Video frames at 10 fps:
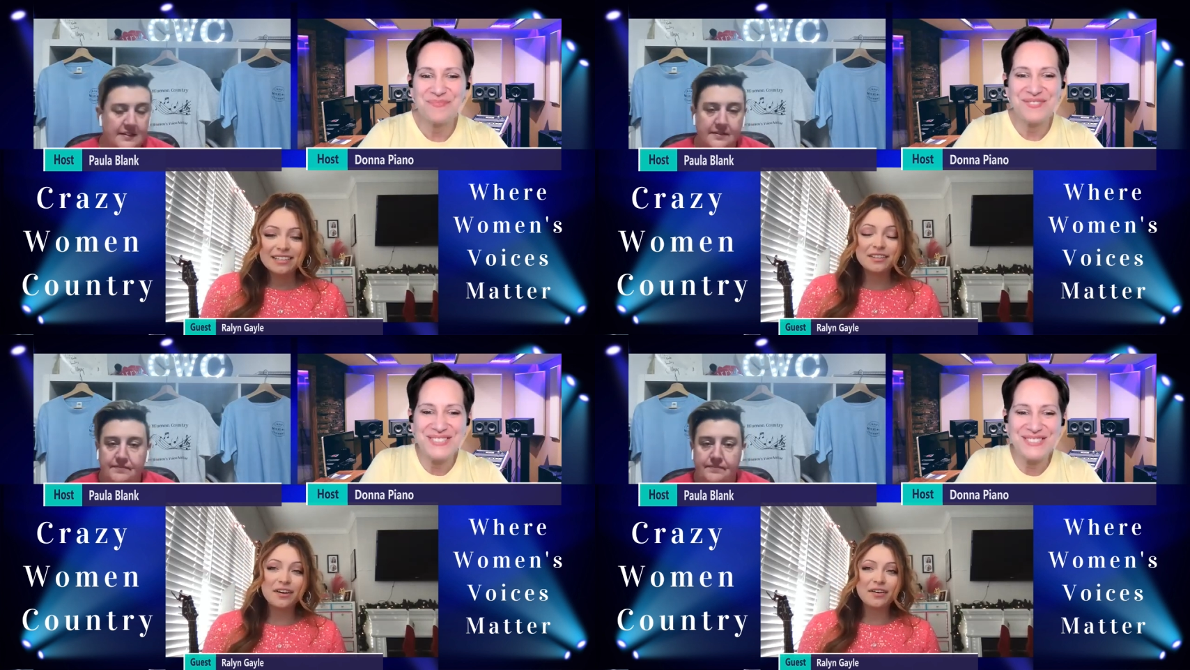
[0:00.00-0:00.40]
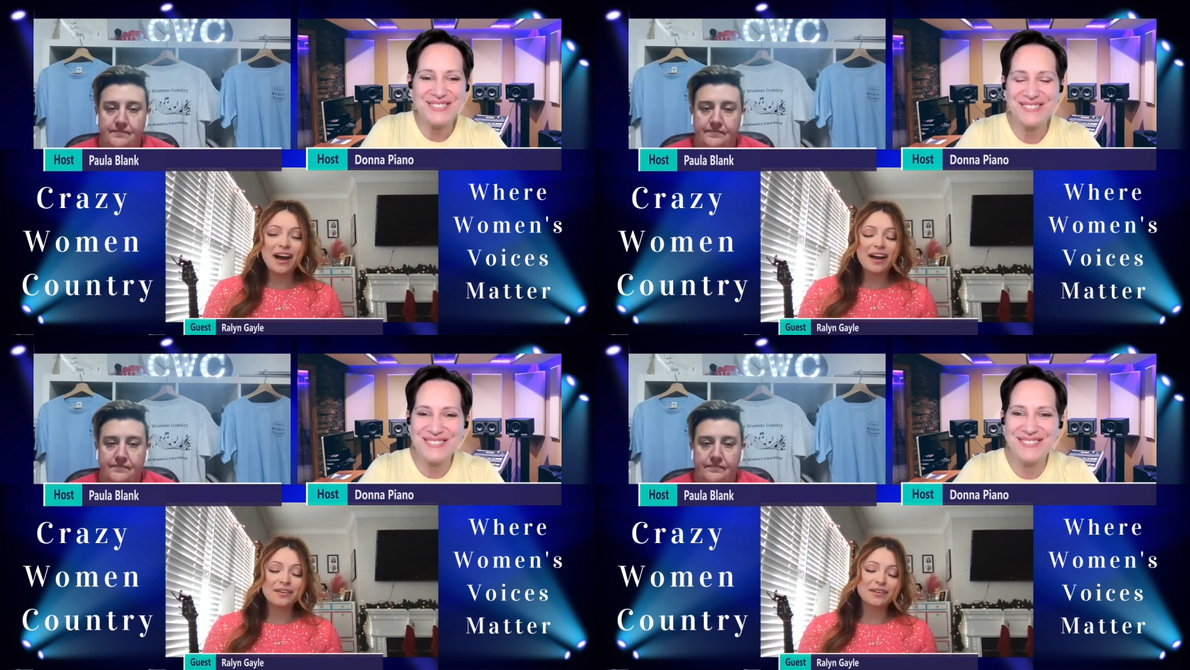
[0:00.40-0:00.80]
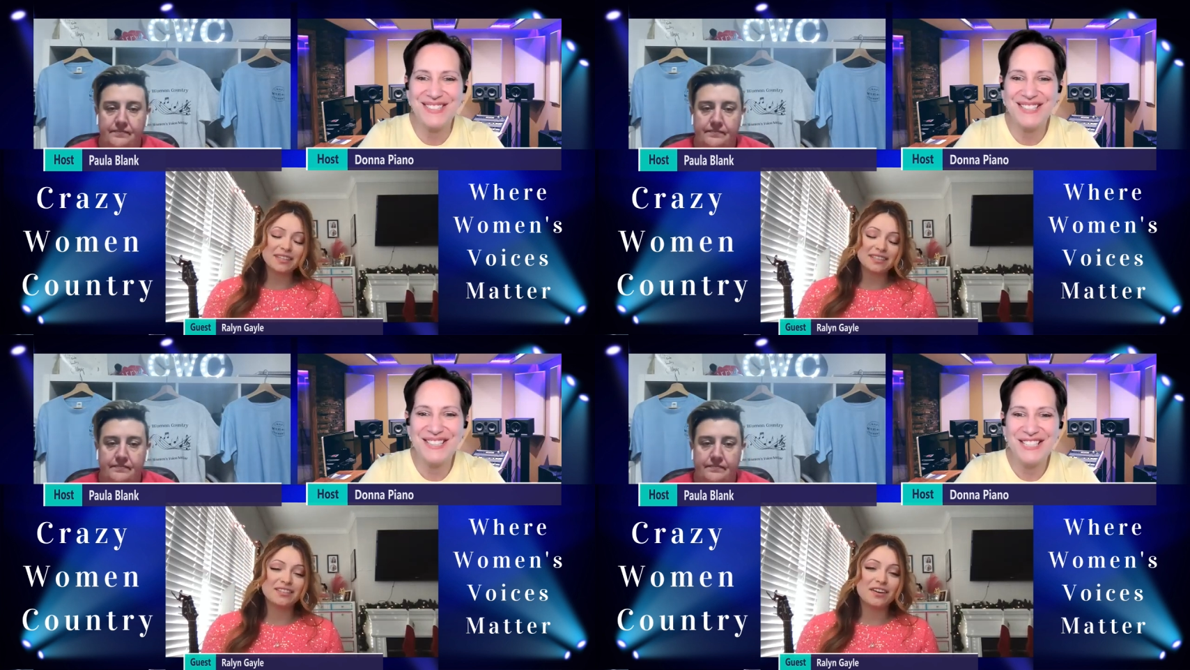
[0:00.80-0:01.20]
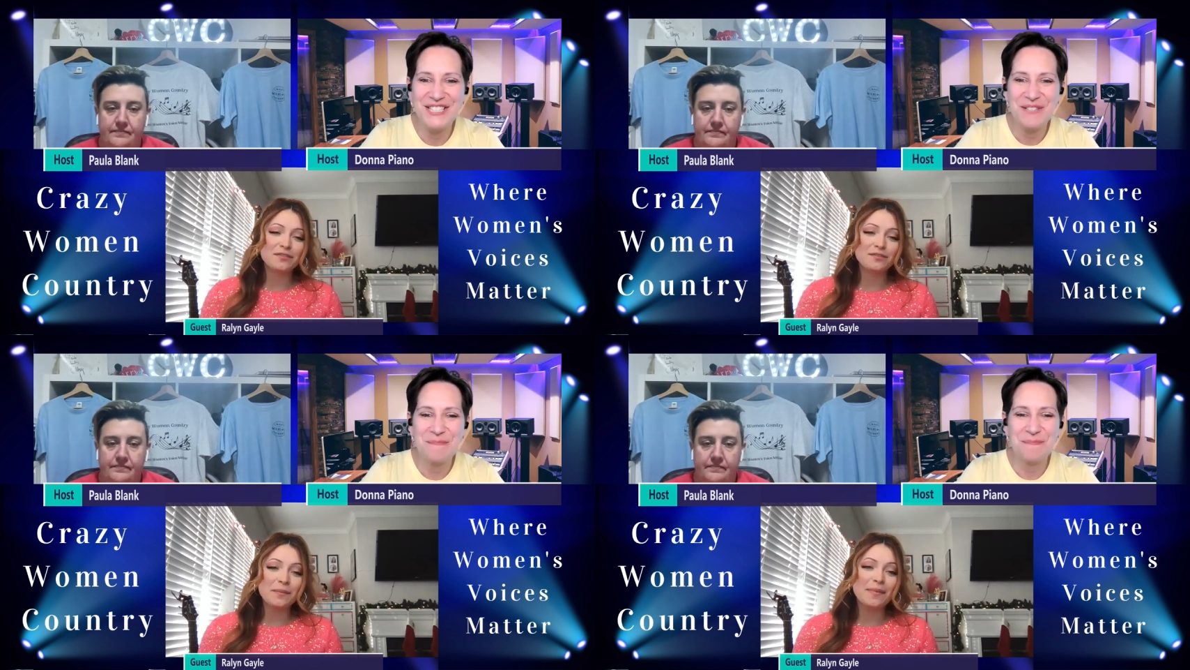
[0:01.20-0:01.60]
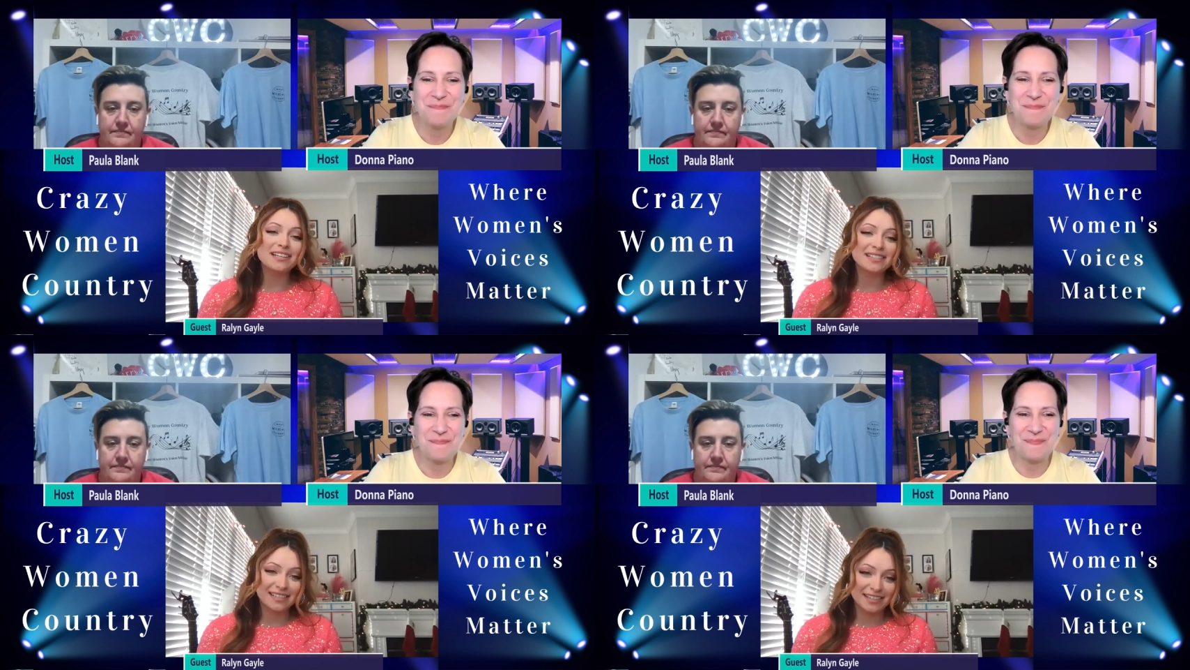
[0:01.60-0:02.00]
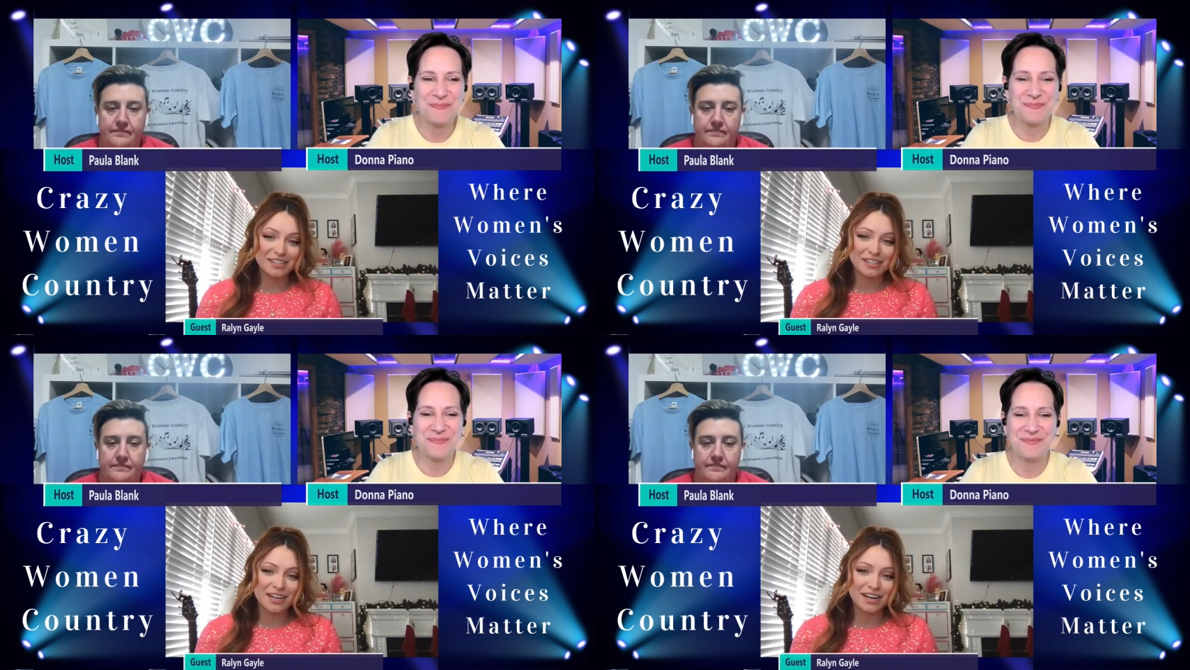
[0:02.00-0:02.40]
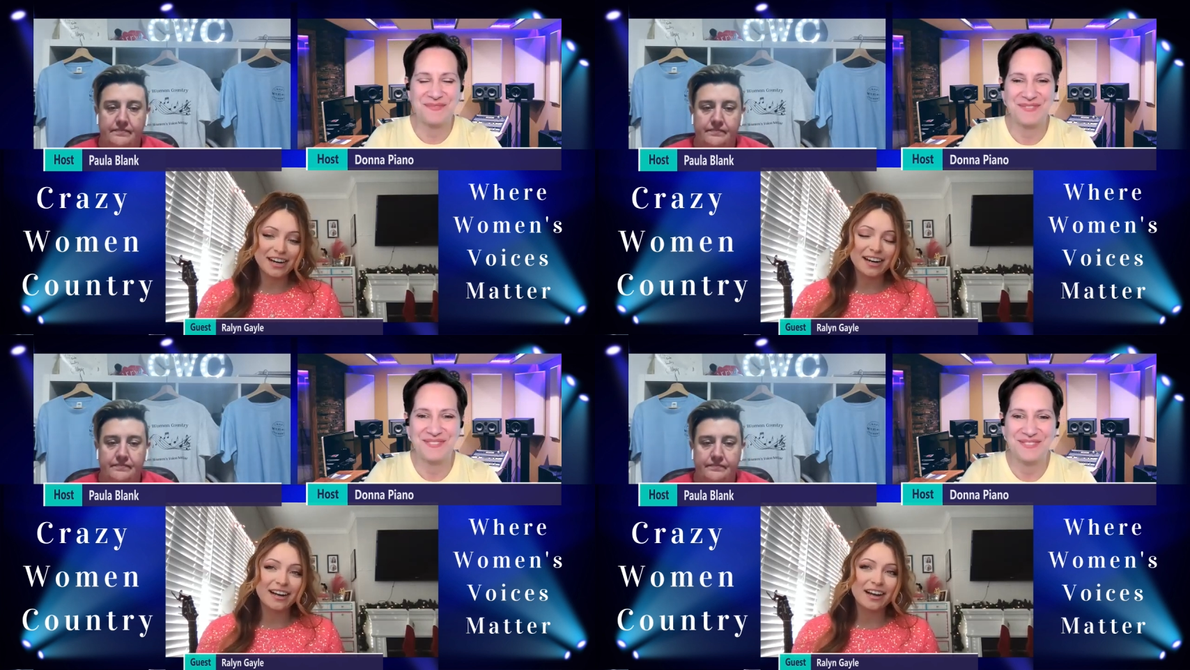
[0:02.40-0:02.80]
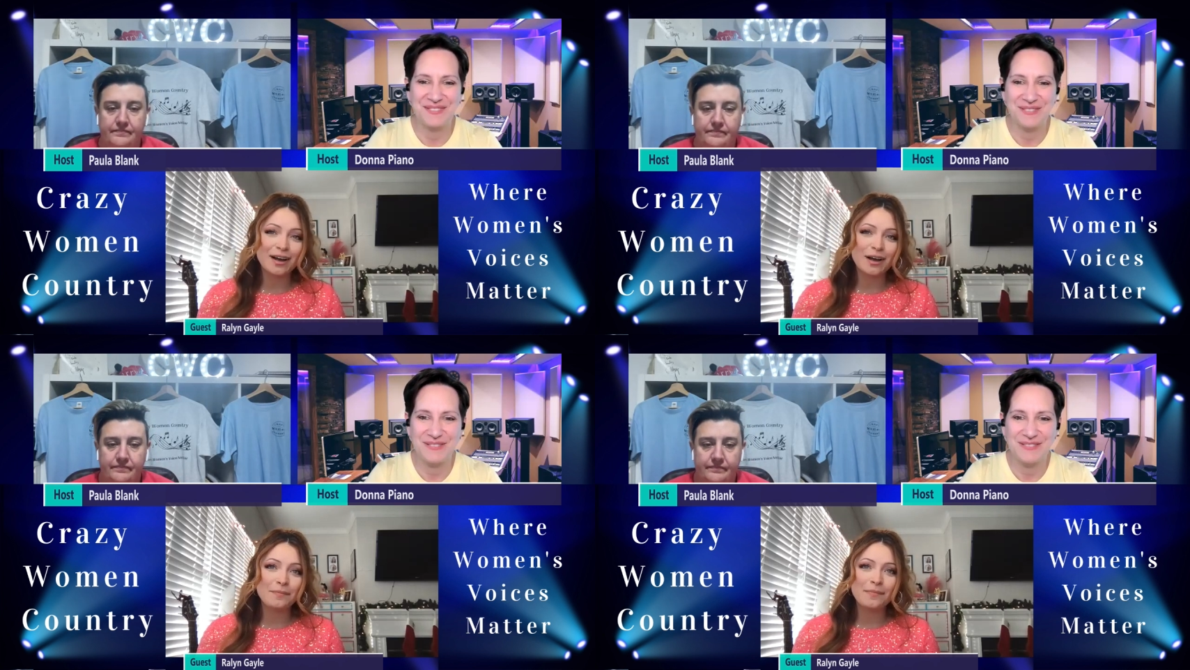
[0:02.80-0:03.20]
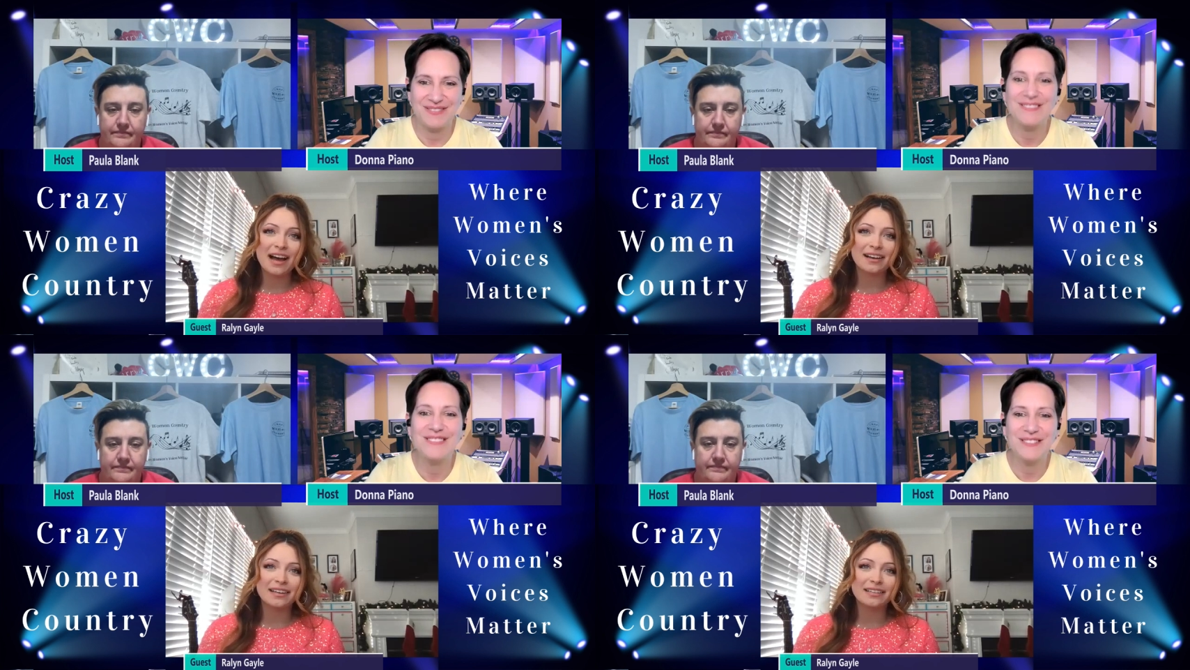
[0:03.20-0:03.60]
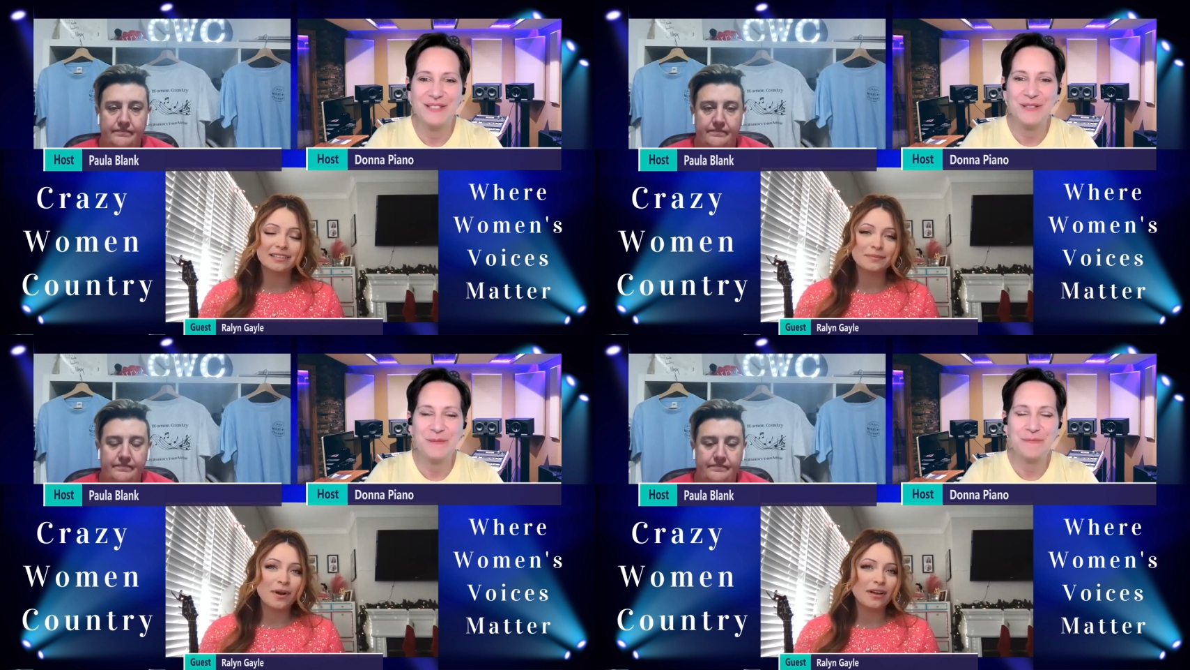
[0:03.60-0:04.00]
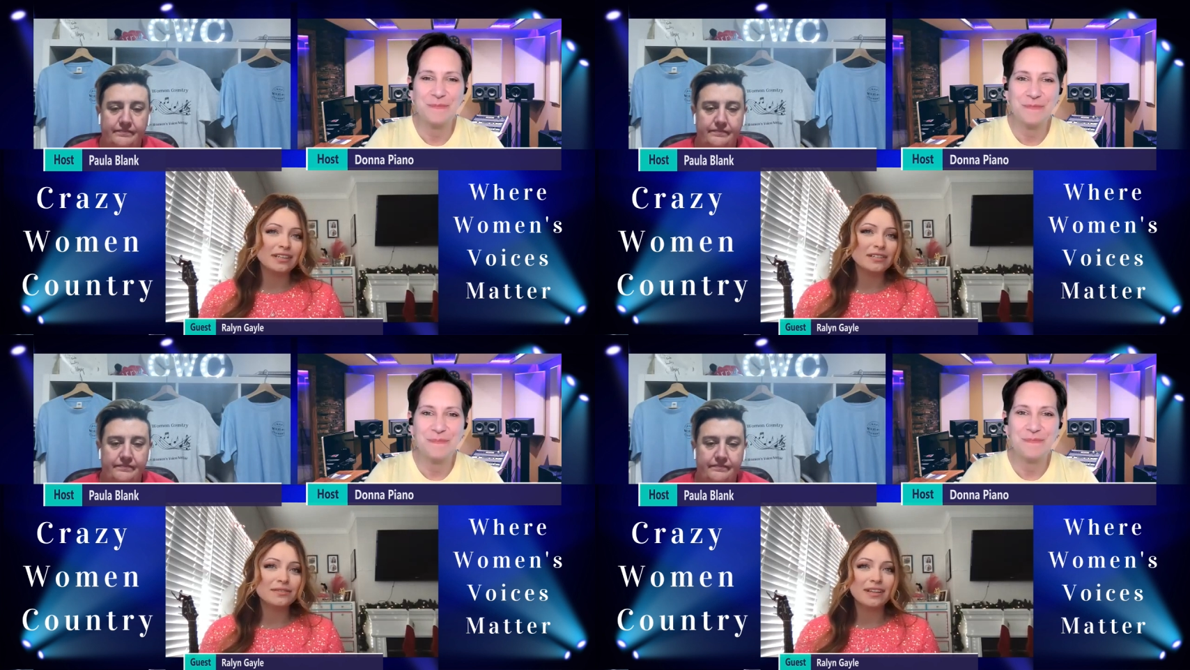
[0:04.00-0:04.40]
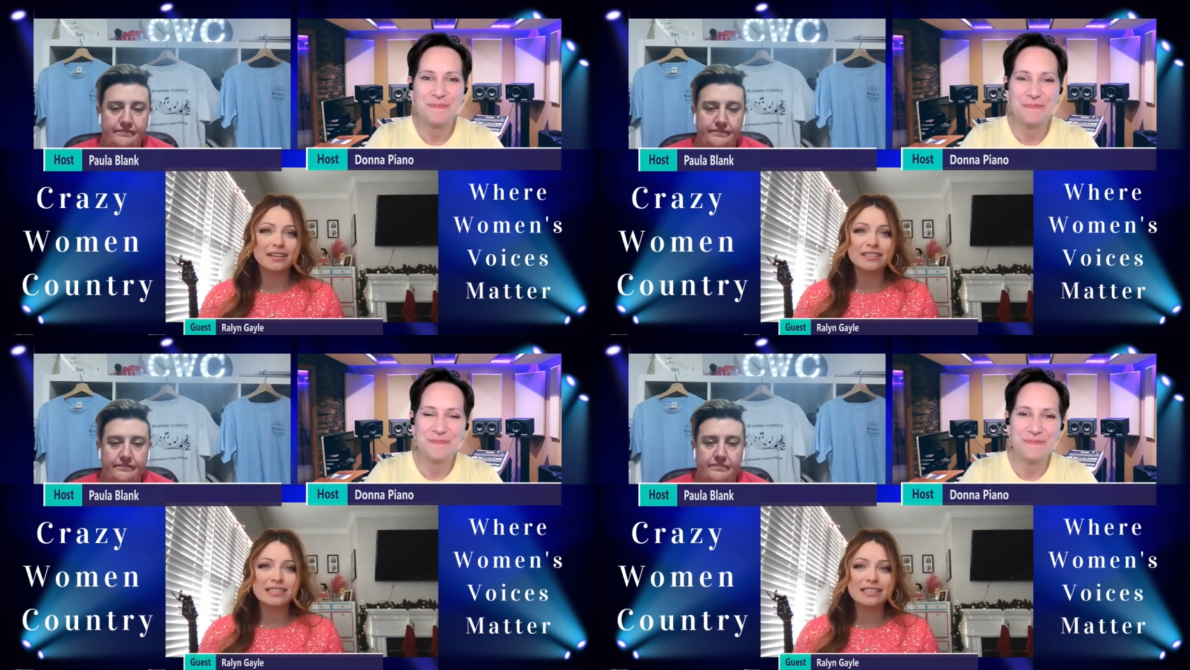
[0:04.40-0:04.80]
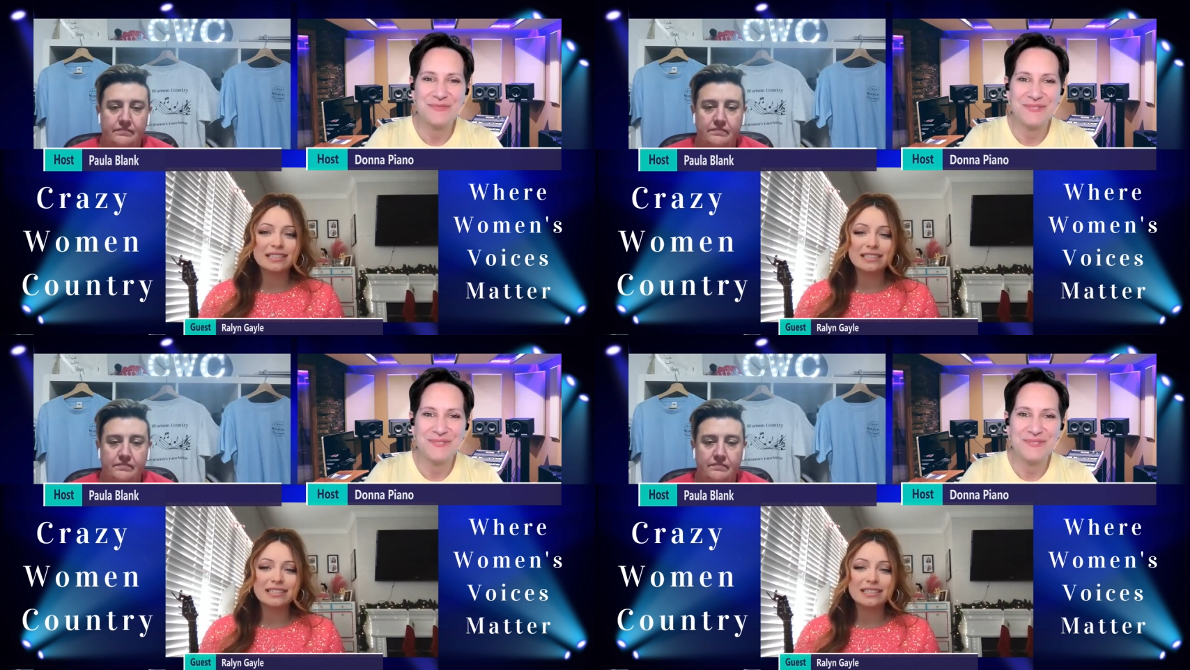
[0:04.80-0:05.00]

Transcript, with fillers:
Speaker 1: So I wrote this song for my sister um, back in probably two thousand